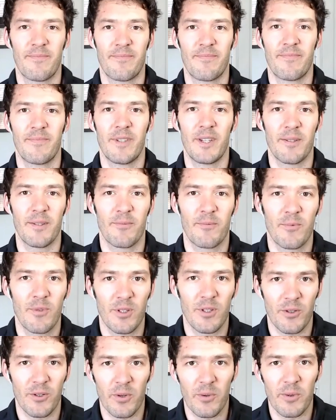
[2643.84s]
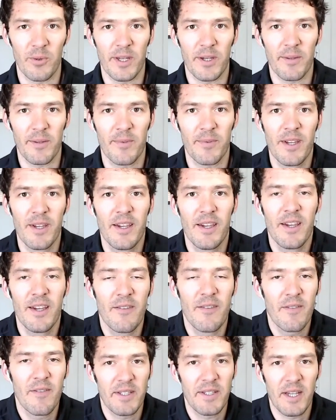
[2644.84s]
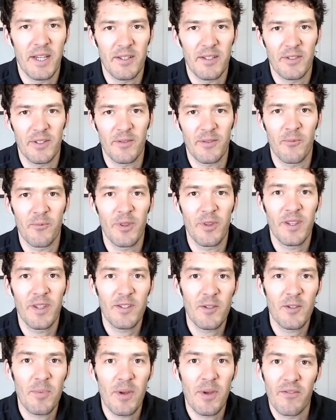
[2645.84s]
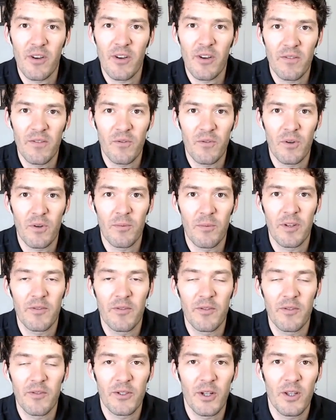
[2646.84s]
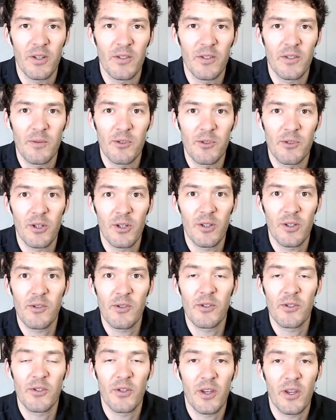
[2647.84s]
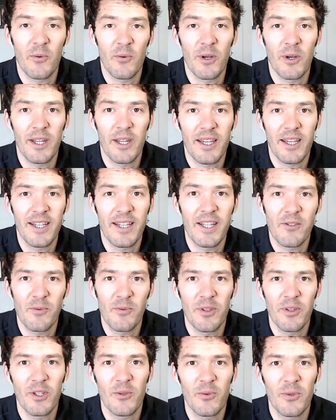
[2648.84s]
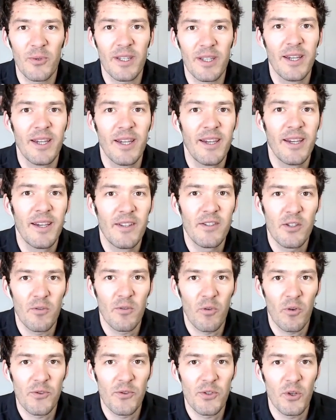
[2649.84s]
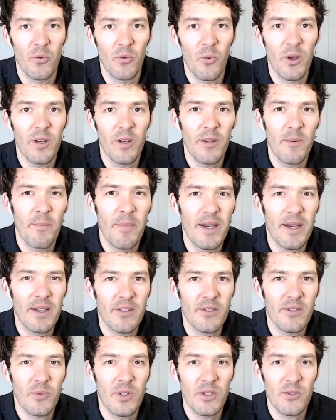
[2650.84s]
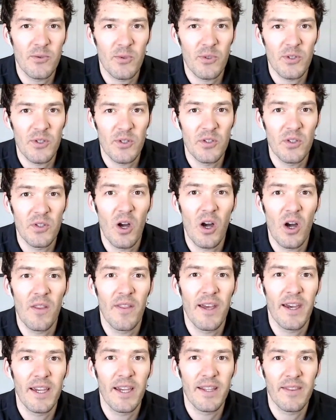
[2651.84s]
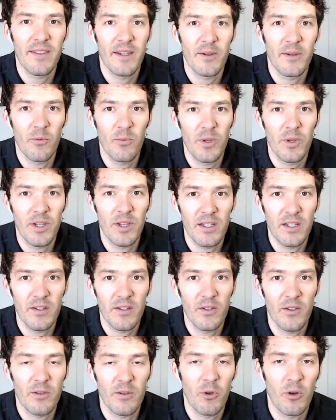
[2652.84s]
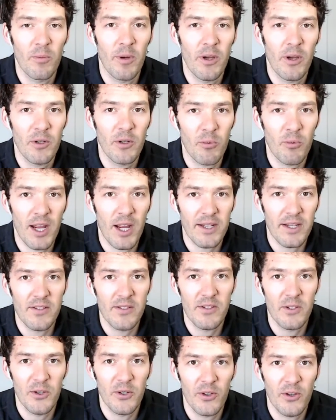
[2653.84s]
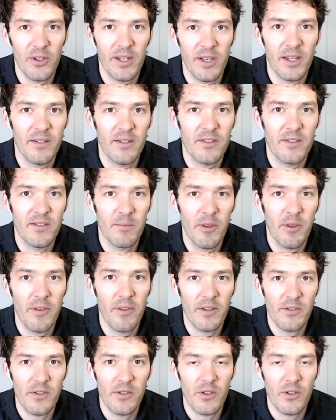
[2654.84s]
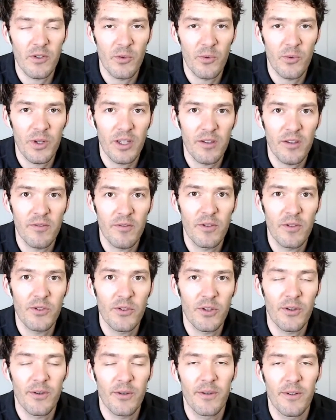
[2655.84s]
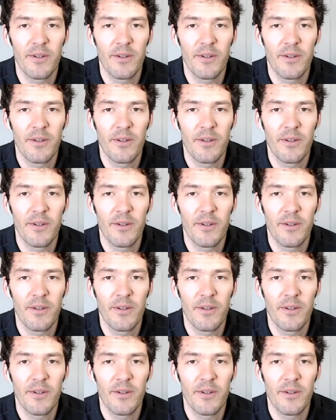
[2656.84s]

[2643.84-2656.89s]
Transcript: Yeah, really agree with that. Fantastic. Well, this has been very informative, Dr. Ellis. I'm sure listeners are going to want to connect with you and so forth. So what are the best resources online that we can learn more about your practice and your clinic and some of the things that you're doing in the future?